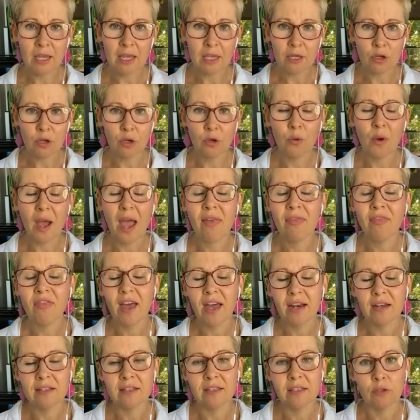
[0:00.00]
be you.
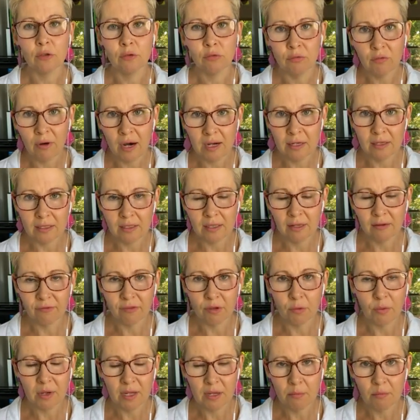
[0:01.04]
And that is the greatest
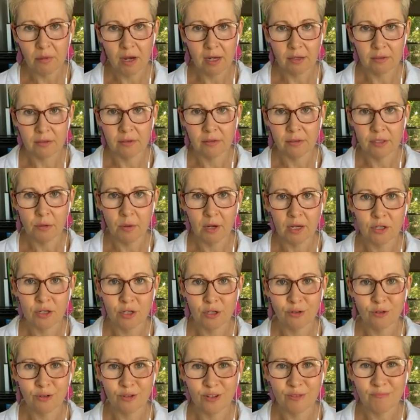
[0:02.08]
gift that we can pass on to our
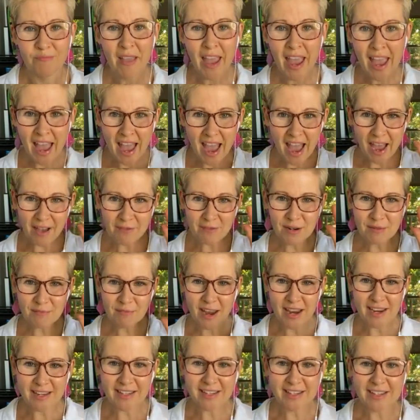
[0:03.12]
children. Have an
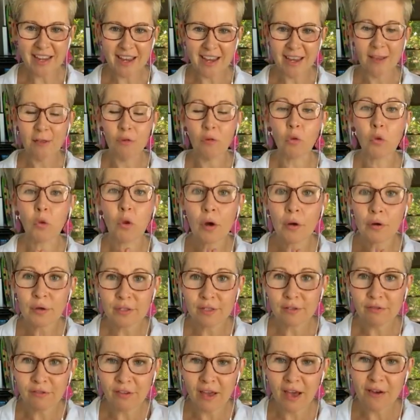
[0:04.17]
amazing day.
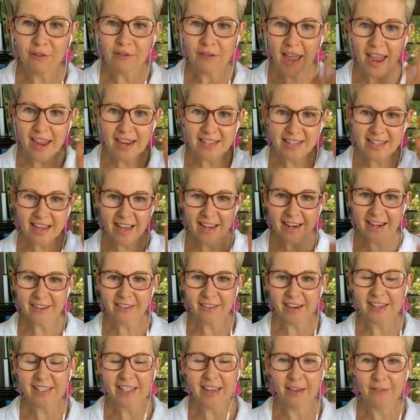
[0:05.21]
Loads of love. Hey,
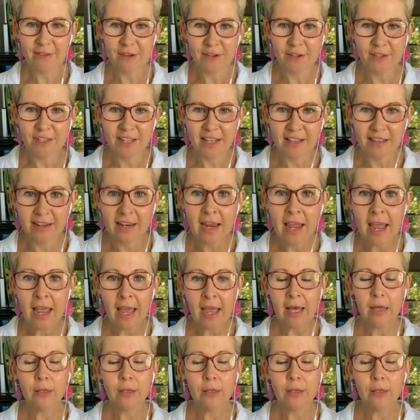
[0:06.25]
Deanna, great to have you on, darling.